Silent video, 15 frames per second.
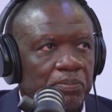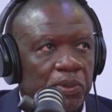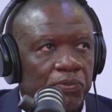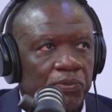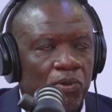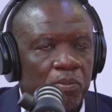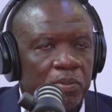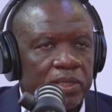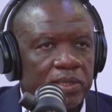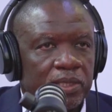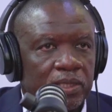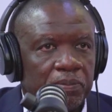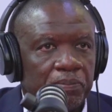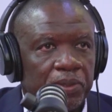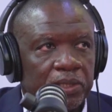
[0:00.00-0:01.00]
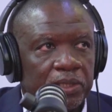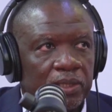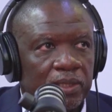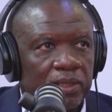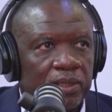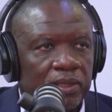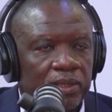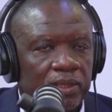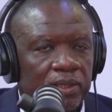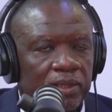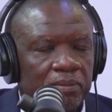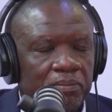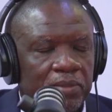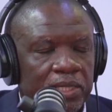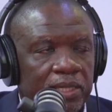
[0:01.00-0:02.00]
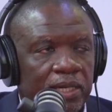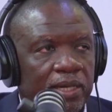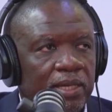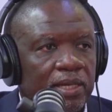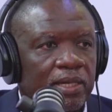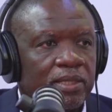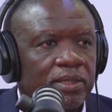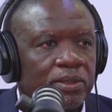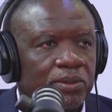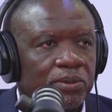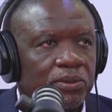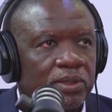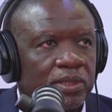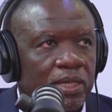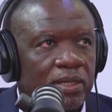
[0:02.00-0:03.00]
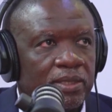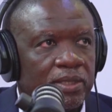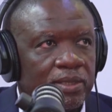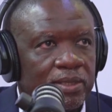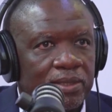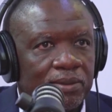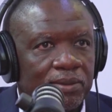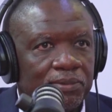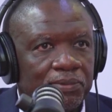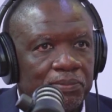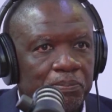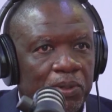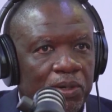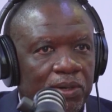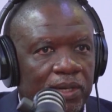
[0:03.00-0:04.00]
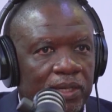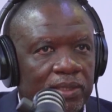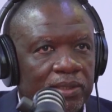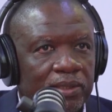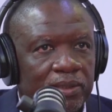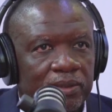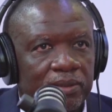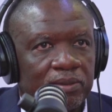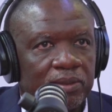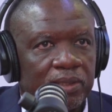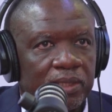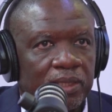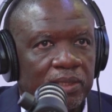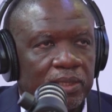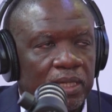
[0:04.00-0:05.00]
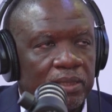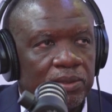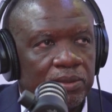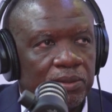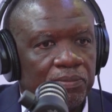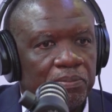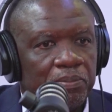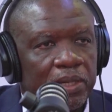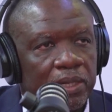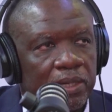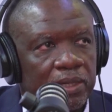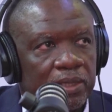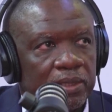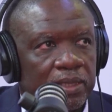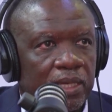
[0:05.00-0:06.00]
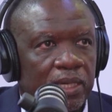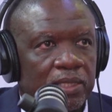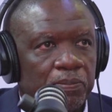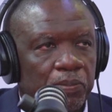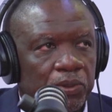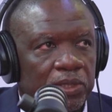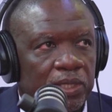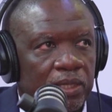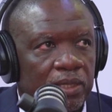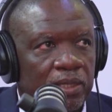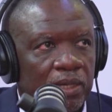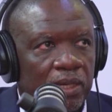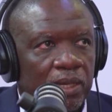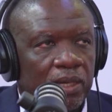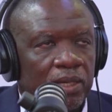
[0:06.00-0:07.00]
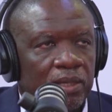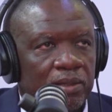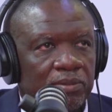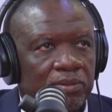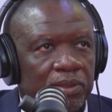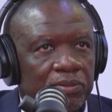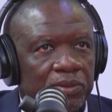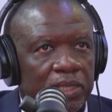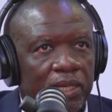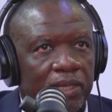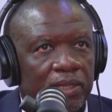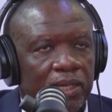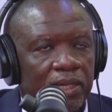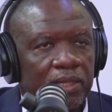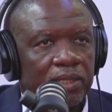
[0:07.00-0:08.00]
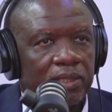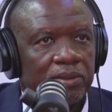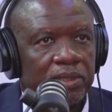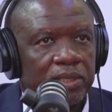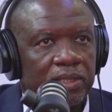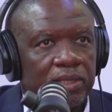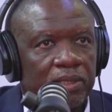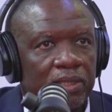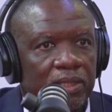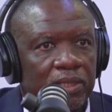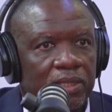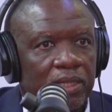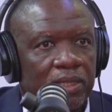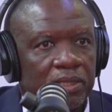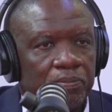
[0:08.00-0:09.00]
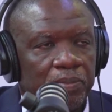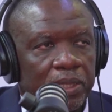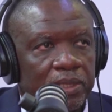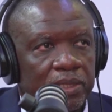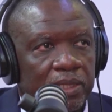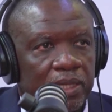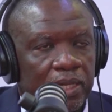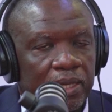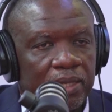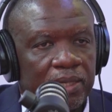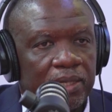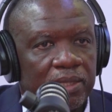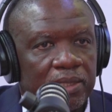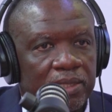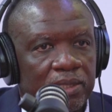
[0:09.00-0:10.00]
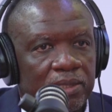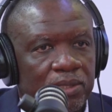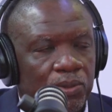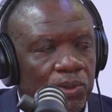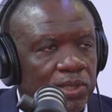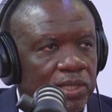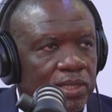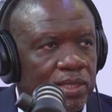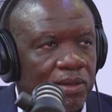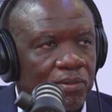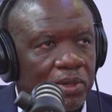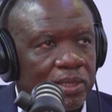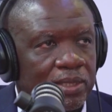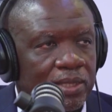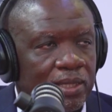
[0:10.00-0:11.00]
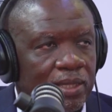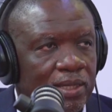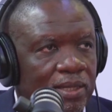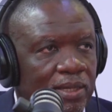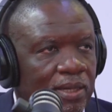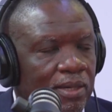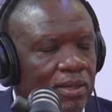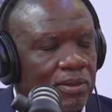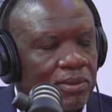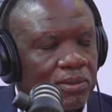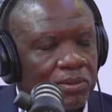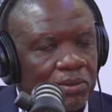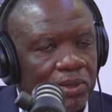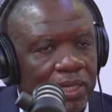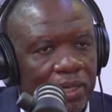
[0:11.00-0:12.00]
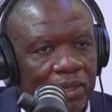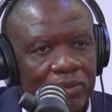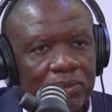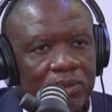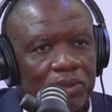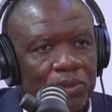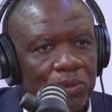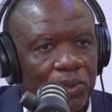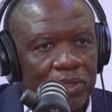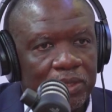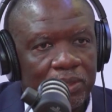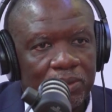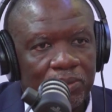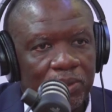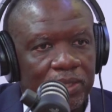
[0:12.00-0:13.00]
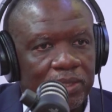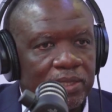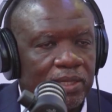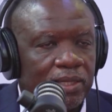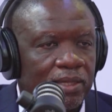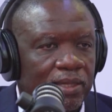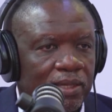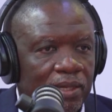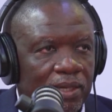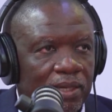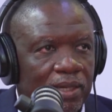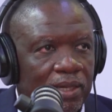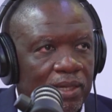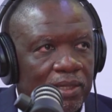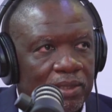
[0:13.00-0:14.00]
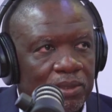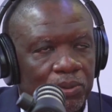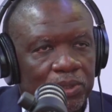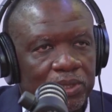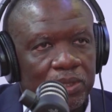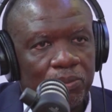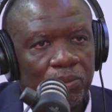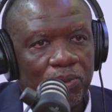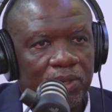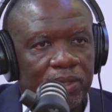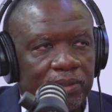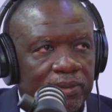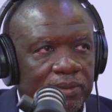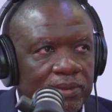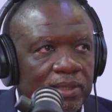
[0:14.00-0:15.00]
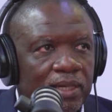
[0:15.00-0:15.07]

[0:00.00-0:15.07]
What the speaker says: performance, especially measuring it through tons of product or tons of minerals exported, you would have seen that it has been declining since 2017 all the way down to 2020, 21,